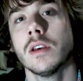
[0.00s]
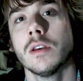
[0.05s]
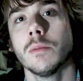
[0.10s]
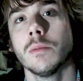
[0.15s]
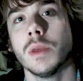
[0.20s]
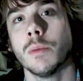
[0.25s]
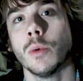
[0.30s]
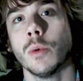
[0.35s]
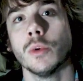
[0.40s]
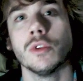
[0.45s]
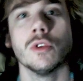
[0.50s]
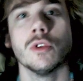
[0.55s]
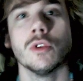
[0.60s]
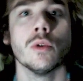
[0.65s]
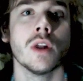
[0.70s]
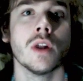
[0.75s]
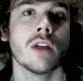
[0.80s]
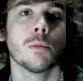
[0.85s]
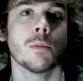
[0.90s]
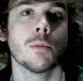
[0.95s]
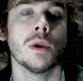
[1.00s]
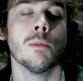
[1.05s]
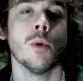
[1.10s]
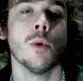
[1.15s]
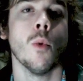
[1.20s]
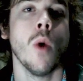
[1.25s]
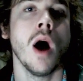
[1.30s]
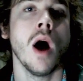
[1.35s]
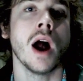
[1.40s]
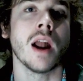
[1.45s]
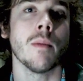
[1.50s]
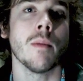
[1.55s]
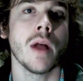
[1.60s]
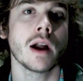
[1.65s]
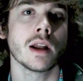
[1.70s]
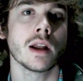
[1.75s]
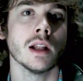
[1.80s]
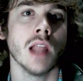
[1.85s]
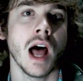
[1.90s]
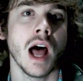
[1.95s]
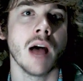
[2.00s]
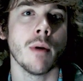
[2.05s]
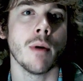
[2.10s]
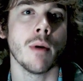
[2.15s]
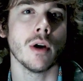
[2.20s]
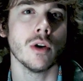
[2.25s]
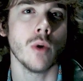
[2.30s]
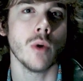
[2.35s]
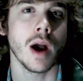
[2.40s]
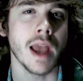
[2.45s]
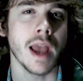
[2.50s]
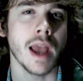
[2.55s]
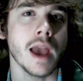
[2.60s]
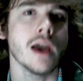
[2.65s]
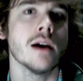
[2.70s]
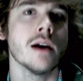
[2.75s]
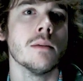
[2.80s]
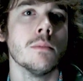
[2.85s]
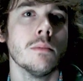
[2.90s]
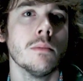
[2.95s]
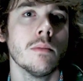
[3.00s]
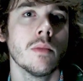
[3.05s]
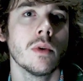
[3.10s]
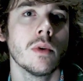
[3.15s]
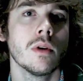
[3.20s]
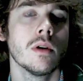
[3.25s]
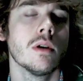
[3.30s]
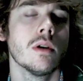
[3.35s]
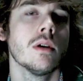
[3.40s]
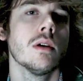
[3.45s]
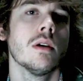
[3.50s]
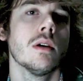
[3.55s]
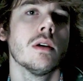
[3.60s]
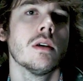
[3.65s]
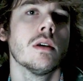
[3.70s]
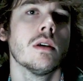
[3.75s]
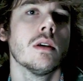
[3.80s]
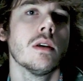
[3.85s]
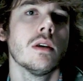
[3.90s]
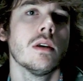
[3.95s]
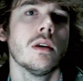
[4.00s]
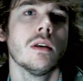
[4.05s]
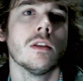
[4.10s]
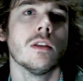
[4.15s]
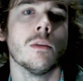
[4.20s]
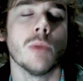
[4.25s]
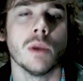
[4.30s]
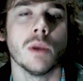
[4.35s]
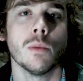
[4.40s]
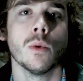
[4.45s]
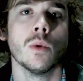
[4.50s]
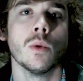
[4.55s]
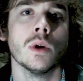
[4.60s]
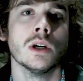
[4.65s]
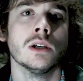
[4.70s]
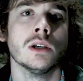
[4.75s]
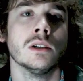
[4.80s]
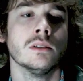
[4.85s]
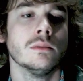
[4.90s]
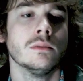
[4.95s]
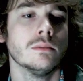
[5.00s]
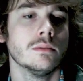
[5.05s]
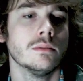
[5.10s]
people will do whatever people want, I'm not going to lie about who I am, that people will